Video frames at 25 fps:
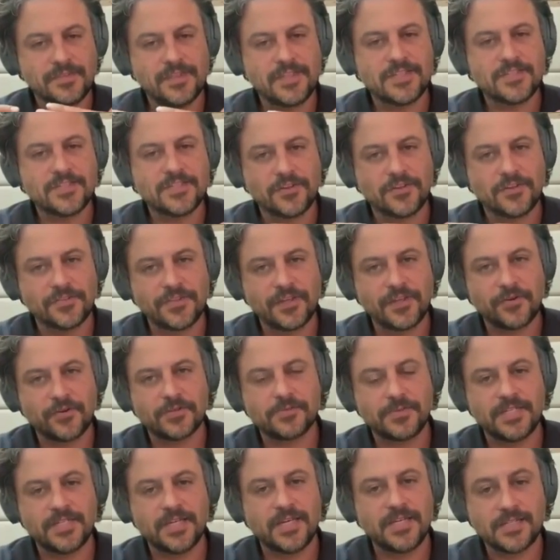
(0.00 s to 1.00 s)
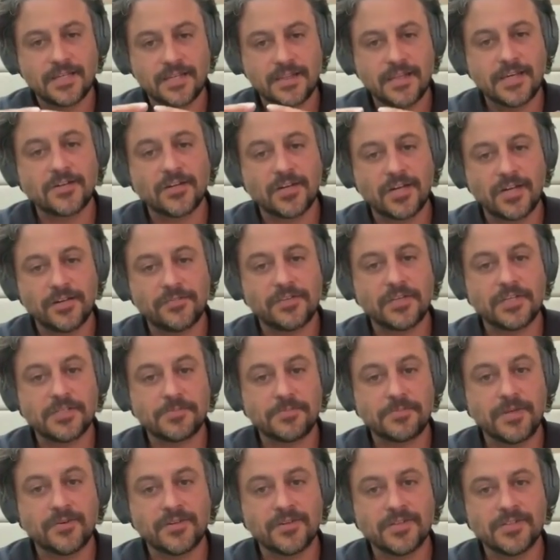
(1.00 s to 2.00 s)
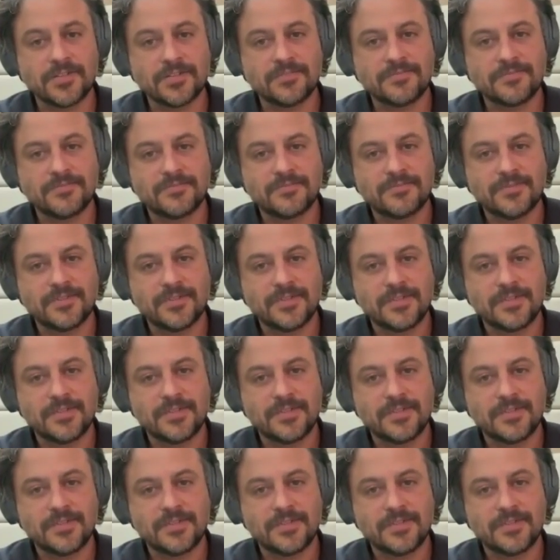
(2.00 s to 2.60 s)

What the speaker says: it's not their expertise and they don't have the experience.